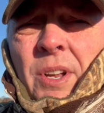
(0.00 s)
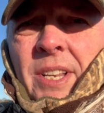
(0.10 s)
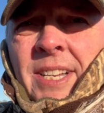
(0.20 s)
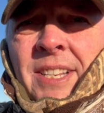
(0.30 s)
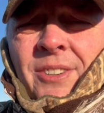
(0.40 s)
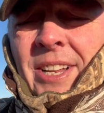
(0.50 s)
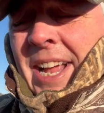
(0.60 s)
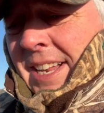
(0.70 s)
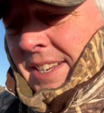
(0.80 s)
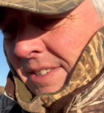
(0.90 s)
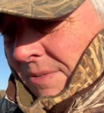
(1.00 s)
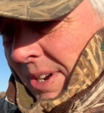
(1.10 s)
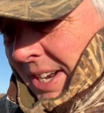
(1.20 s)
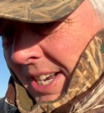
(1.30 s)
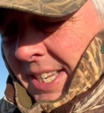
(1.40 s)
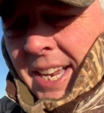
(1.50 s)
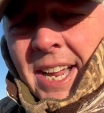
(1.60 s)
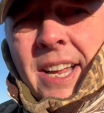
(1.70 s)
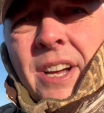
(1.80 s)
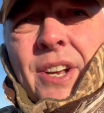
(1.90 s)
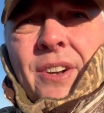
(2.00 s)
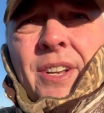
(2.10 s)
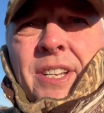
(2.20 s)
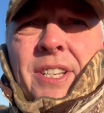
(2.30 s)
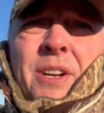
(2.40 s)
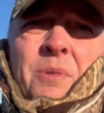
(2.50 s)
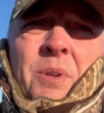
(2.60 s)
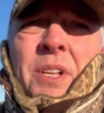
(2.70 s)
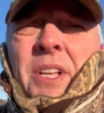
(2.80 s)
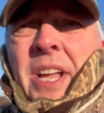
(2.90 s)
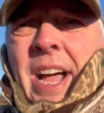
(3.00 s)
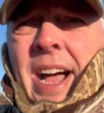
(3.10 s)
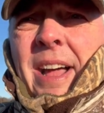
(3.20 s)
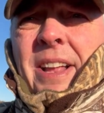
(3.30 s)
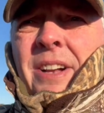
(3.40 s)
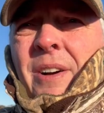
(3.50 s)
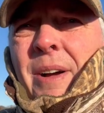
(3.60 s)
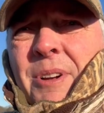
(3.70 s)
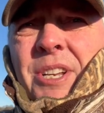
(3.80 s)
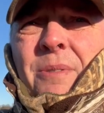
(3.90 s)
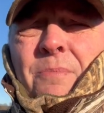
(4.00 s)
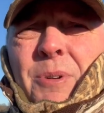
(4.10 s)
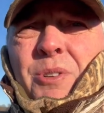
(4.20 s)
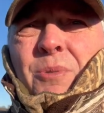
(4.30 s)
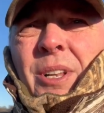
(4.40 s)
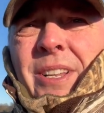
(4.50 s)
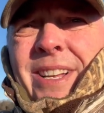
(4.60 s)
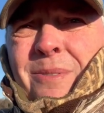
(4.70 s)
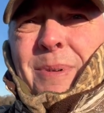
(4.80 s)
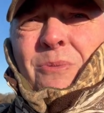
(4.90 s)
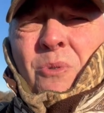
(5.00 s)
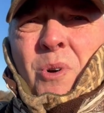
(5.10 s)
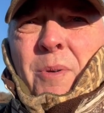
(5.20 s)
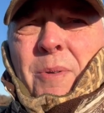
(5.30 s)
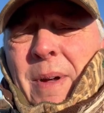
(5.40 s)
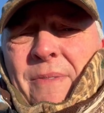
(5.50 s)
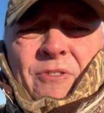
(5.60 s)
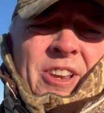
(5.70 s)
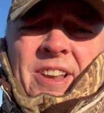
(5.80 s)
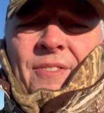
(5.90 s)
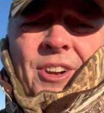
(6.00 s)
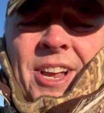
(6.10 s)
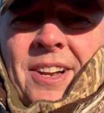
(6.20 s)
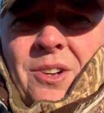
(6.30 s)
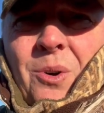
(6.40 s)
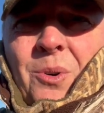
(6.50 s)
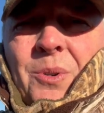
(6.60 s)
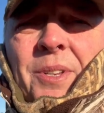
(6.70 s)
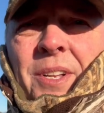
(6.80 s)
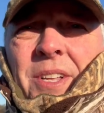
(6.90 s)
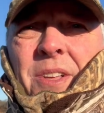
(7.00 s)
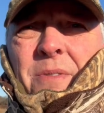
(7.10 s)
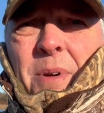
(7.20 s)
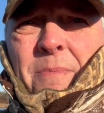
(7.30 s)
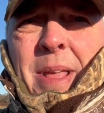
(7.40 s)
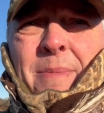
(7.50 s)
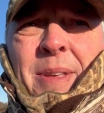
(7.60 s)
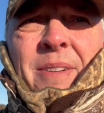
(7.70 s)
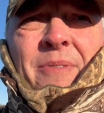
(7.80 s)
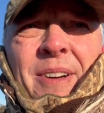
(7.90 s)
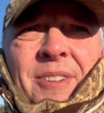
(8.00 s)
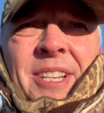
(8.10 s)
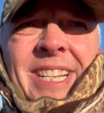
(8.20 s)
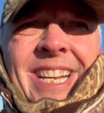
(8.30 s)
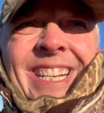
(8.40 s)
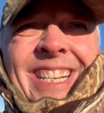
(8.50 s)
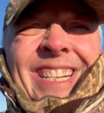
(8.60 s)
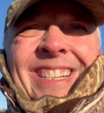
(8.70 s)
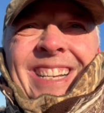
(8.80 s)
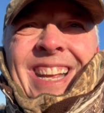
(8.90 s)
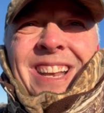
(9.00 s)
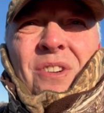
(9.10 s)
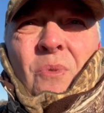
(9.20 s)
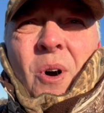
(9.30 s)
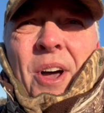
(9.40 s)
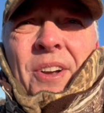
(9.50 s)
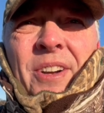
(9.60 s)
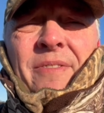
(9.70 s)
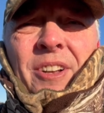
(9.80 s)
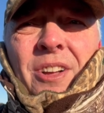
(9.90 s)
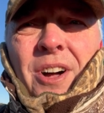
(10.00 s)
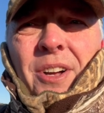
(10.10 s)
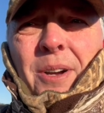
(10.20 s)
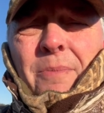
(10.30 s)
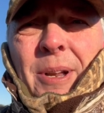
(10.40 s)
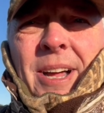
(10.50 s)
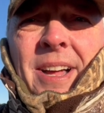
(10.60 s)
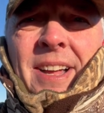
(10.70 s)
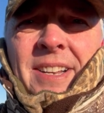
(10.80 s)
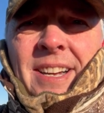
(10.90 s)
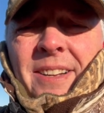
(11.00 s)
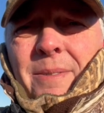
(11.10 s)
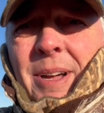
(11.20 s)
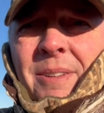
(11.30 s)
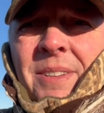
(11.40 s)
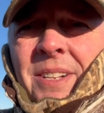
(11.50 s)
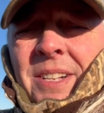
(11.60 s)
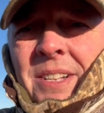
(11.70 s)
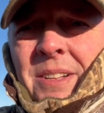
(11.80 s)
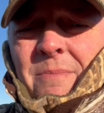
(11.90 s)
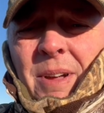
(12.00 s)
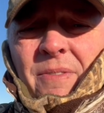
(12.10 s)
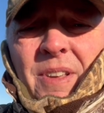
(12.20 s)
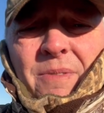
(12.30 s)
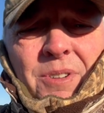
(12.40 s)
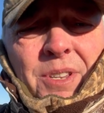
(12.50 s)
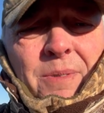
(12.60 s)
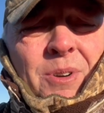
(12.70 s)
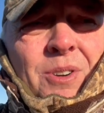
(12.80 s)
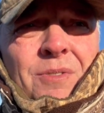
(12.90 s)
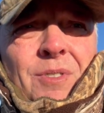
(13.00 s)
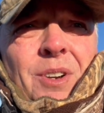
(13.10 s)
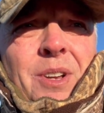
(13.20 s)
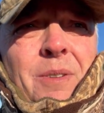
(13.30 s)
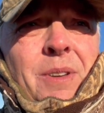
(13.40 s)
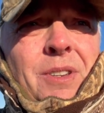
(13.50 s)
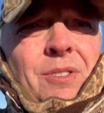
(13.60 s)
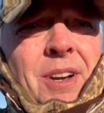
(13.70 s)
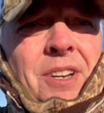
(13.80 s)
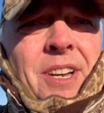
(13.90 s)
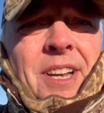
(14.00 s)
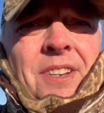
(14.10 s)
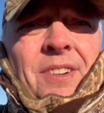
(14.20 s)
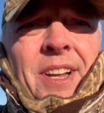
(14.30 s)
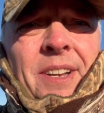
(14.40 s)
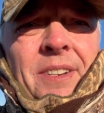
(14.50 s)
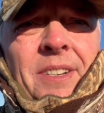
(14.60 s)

This only has, 800, and so I wish the boots were a little bit warmer. My feet never got cold, but maybe if I was sitting in the water, I tell you, my feet were submerged for a good stretch yesterday.